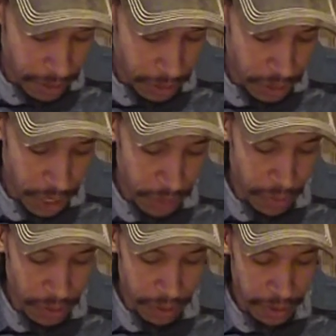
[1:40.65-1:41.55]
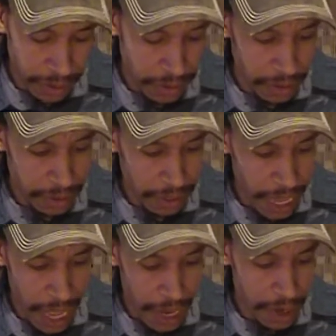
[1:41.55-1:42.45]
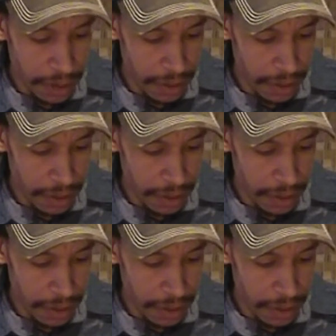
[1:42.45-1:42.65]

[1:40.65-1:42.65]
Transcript: jig with a head.